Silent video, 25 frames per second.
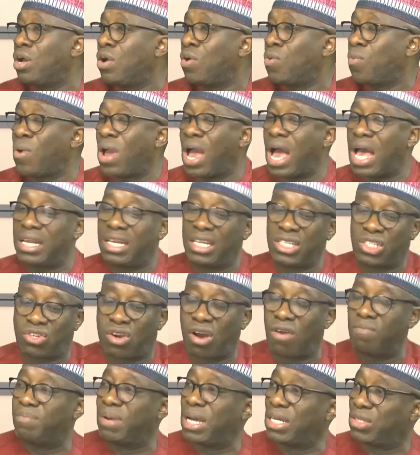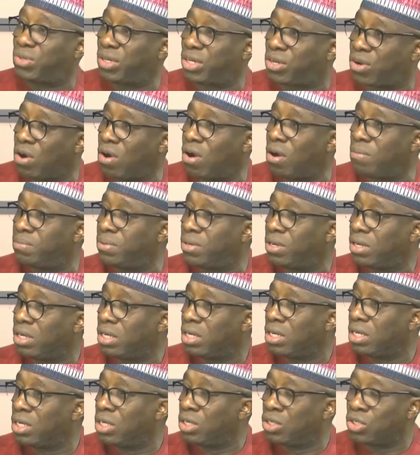where this government will come,
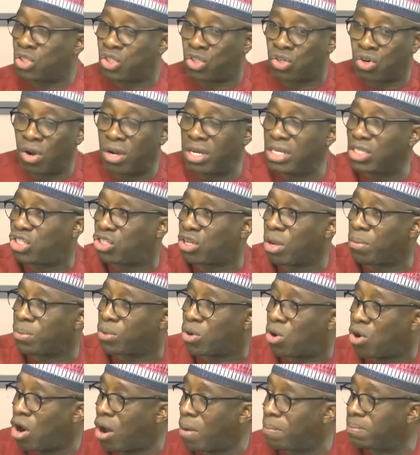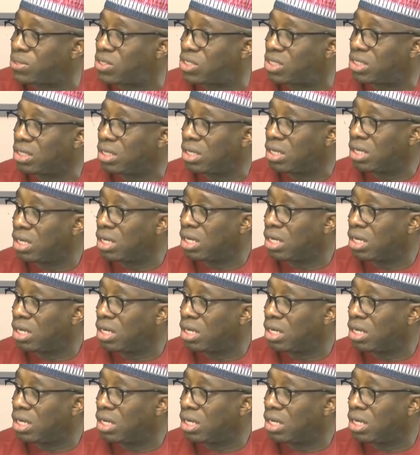throw in some crumbs,